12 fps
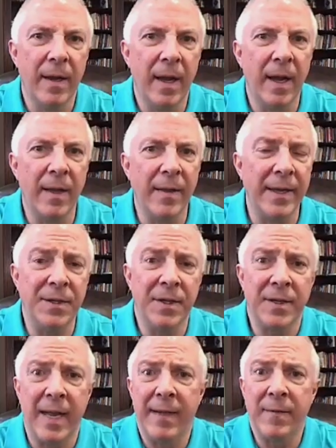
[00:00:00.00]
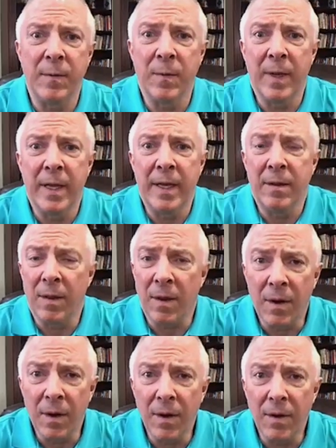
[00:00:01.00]
they just haven't really
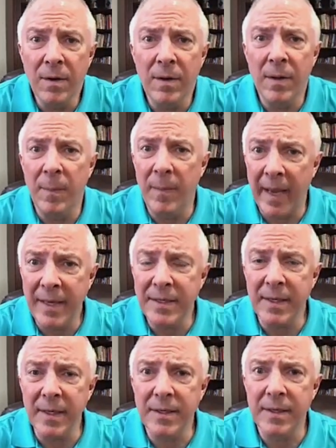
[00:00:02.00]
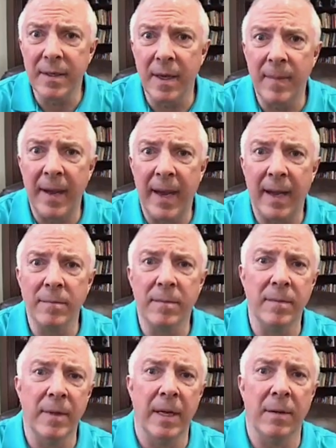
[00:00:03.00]
learned the basics
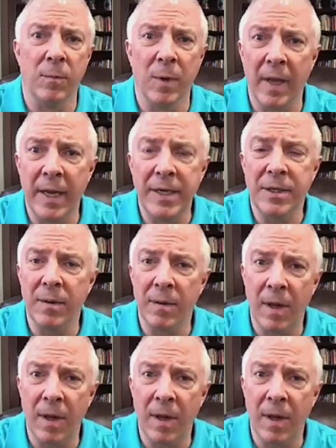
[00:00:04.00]
about relational